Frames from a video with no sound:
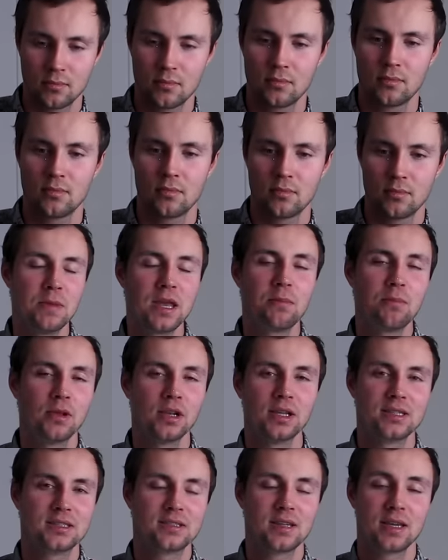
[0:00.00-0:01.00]
It's
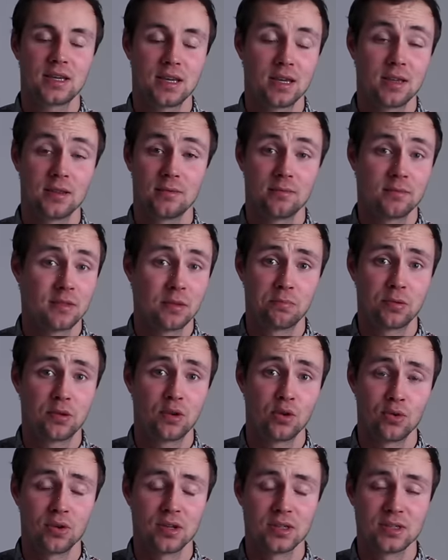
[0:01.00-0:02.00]
minimalistic in the
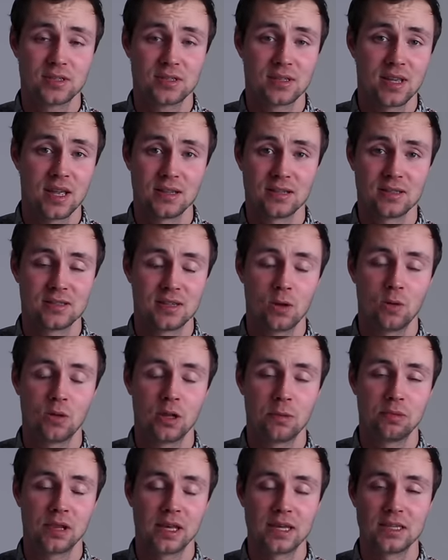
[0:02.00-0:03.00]
purest sense. He
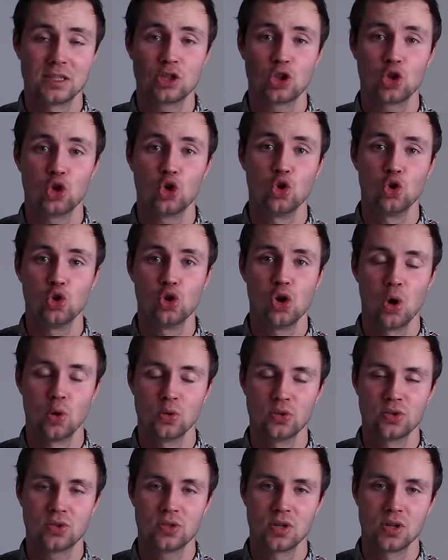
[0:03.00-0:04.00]
only plays two
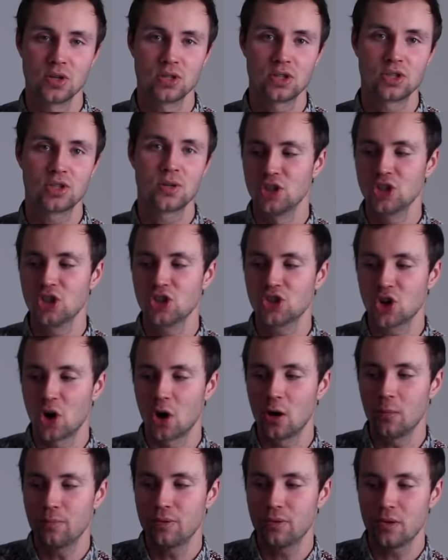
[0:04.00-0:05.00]
notes. There's G
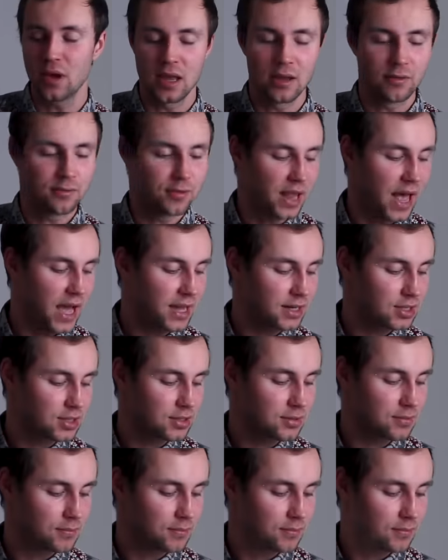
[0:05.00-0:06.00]
sharp, A flat,
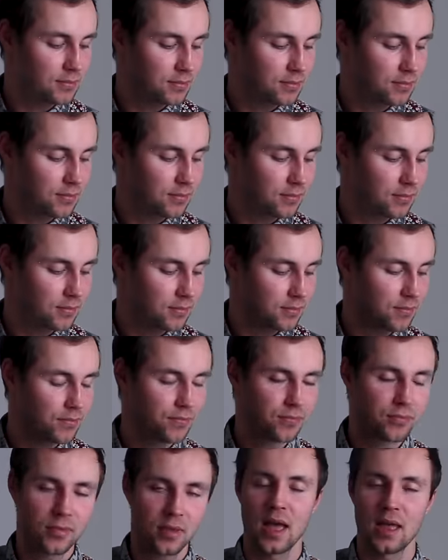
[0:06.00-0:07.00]

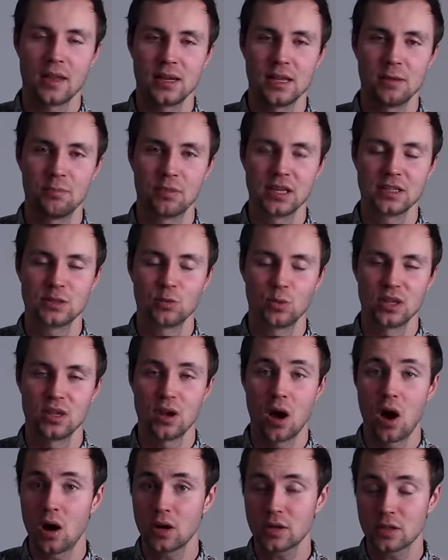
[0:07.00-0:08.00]
and he plays with the
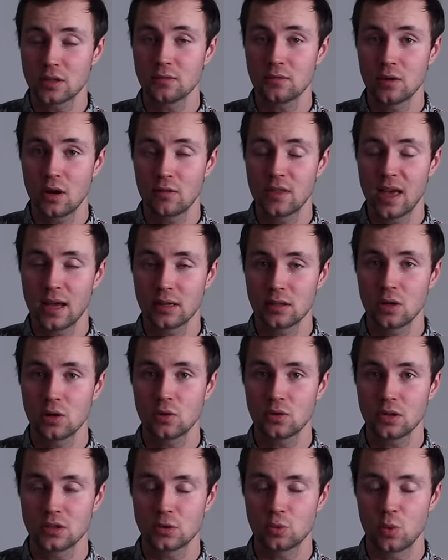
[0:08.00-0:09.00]
octave of that
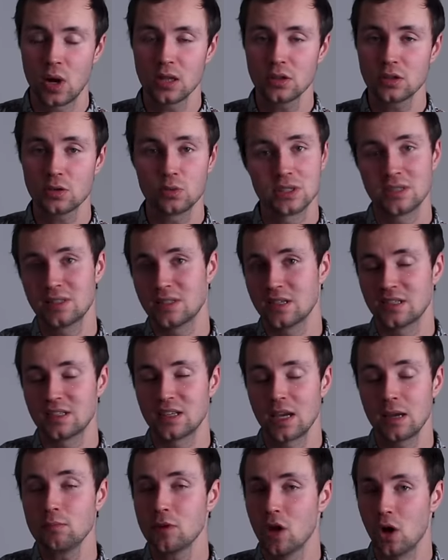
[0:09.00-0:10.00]
note as well, so it's the
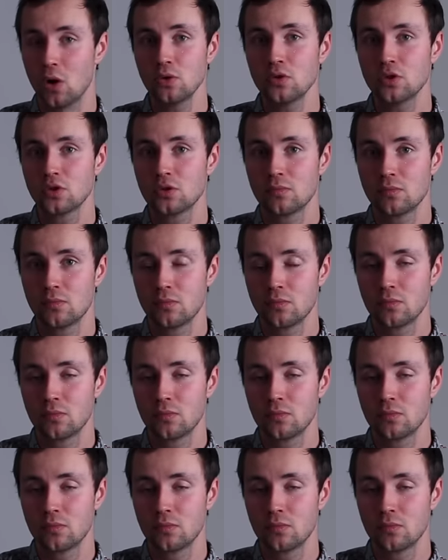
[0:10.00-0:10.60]
same note,